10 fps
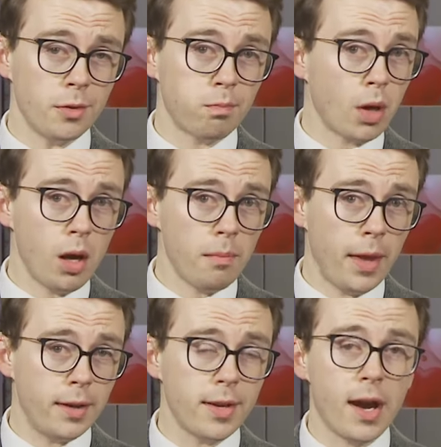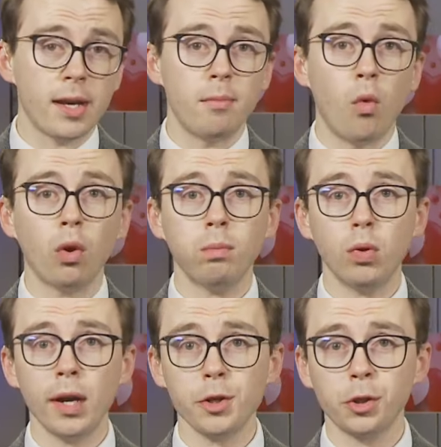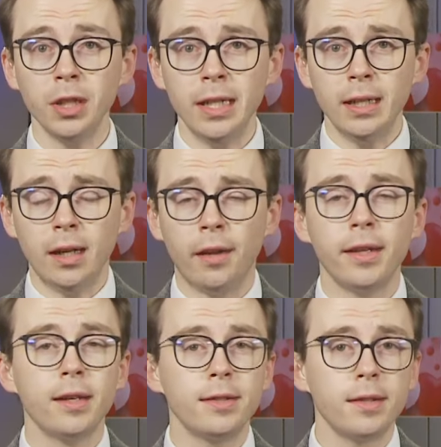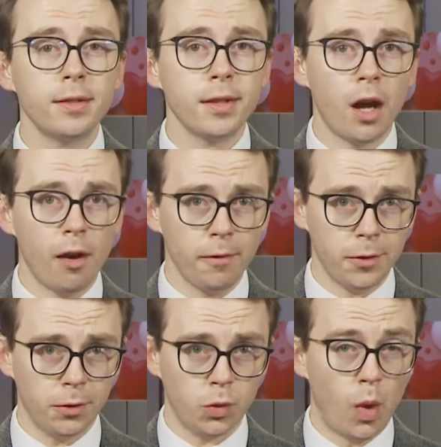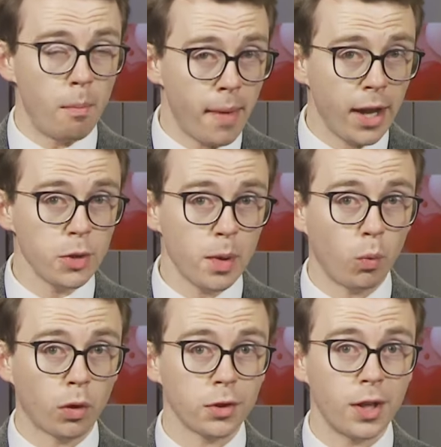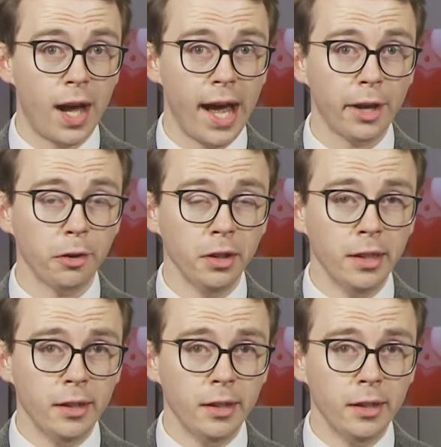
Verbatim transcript: a problem that is adding more pressure on the existing officers while management works to hire